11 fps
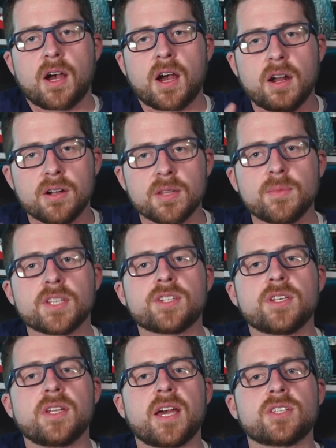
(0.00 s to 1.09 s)
I already
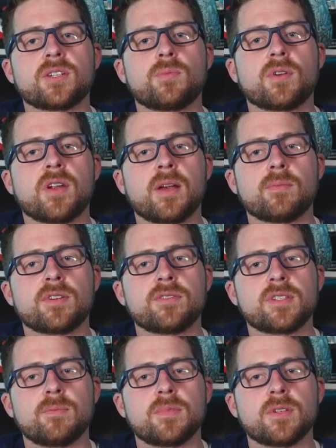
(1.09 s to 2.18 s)
mentioned extrapyramidal
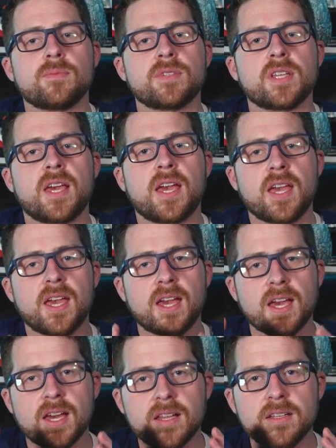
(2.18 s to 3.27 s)
symptoms
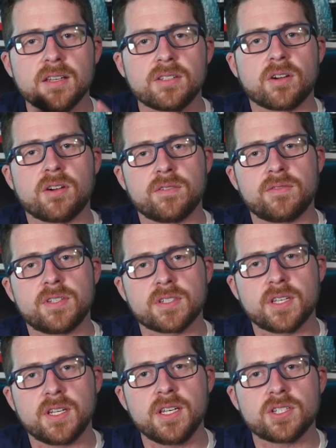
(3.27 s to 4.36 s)
and tardive
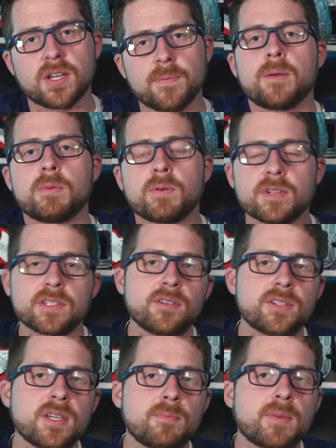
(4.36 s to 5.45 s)
dyskinesia. But
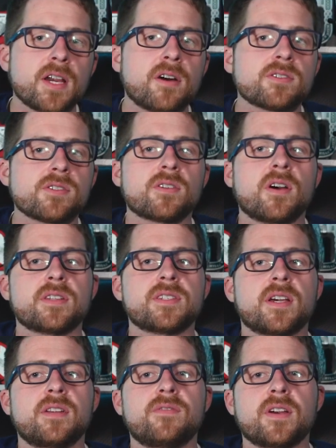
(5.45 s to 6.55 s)
Rexulti may also cause
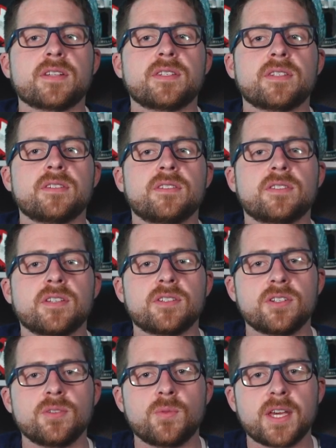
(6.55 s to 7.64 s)
side effects such
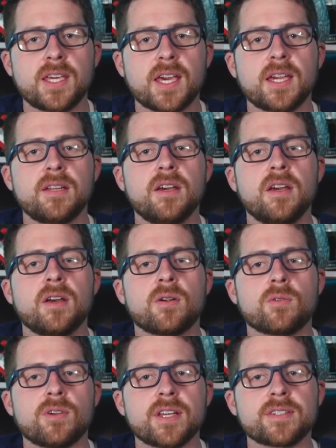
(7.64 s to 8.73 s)
as weight gain,
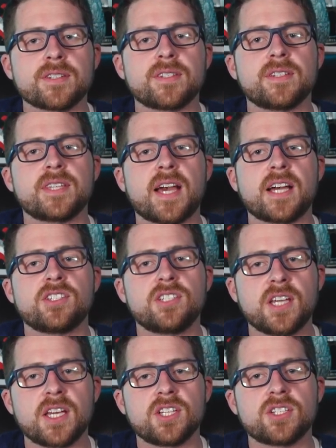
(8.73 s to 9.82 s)
restlessness,
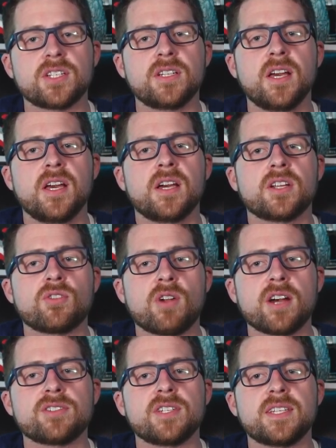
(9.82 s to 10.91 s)
agitation,
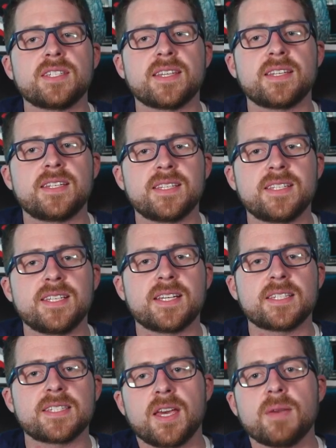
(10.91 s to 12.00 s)
drowsiness, and
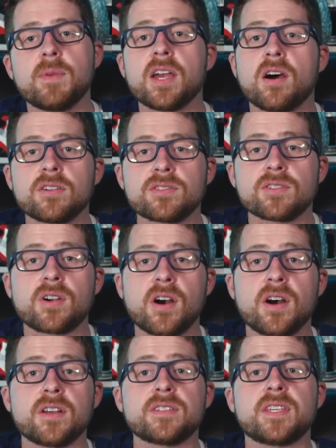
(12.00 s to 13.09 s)
dizziness. It may also
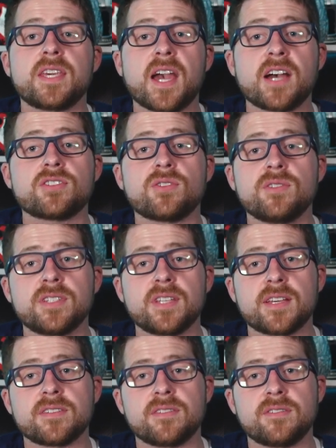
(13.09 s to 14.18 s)
cause
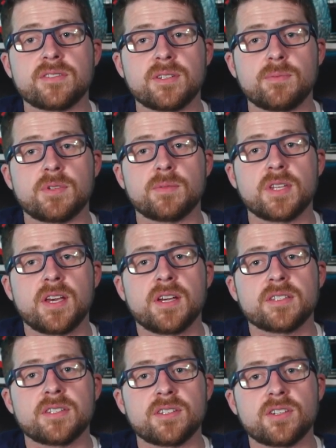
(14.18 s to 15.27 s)
gastrointestinal symptoms
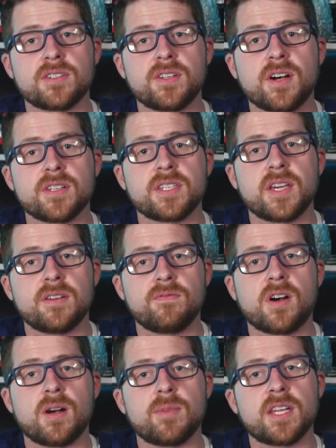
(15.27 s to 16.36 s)
such as nausea and
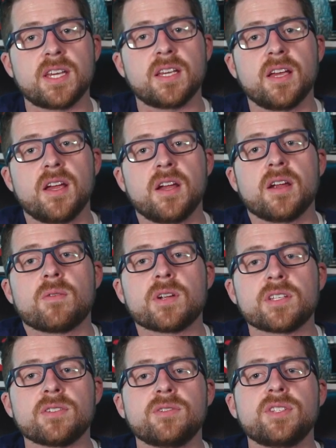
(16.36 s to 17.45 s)
vomiting.
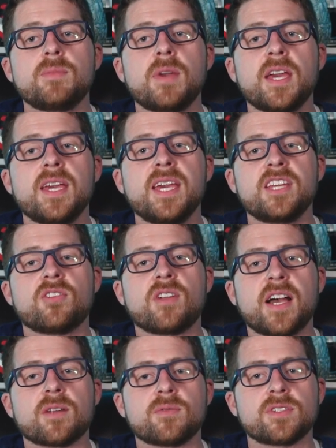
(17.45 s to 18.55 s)
Rexulti may
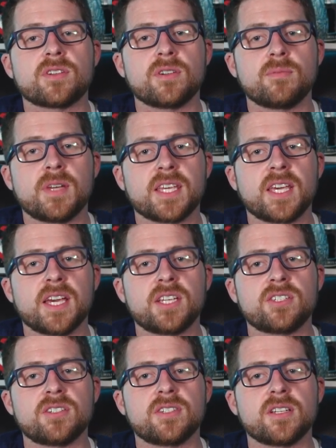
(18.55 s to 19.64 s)
interact with certain
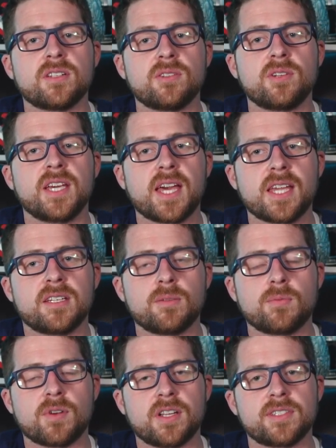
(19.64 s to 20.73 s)
medications, including
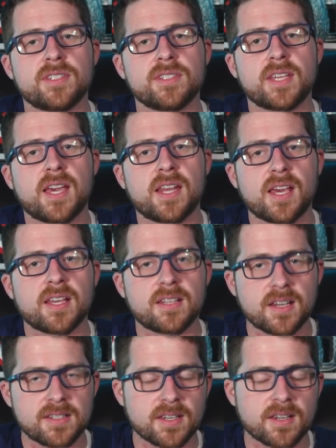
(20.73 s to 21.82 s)
antidepressants and
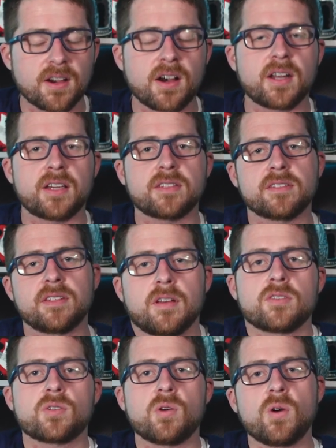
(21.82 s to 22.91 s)
antipsychotics.
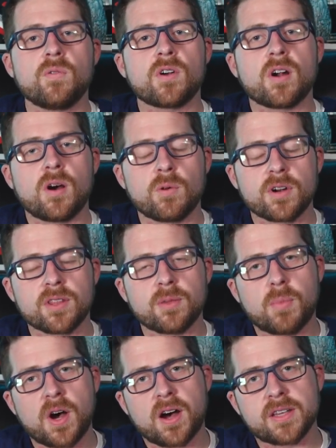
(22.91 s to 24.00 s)
So, overall, what are the
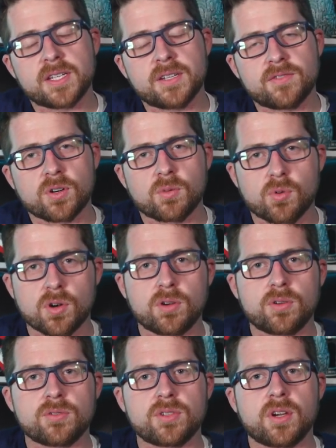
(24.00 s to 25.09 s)
positives or
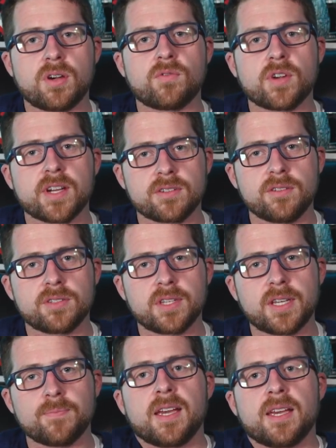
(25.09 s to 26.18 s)
pros of
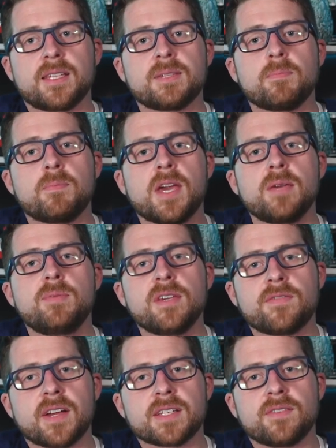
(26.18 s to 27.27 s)
Rexulti? It may be
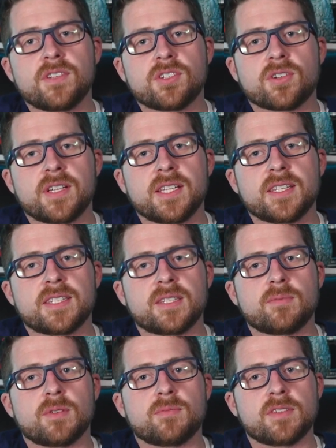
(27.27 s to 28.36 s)
effective in treating the
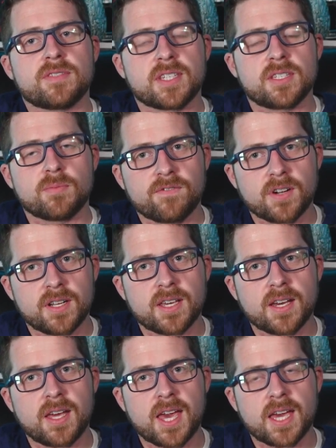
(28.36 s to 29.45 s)
symptoms of
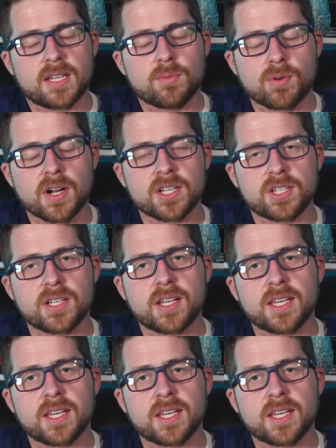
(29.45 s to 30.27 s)
schizophrenia and depression.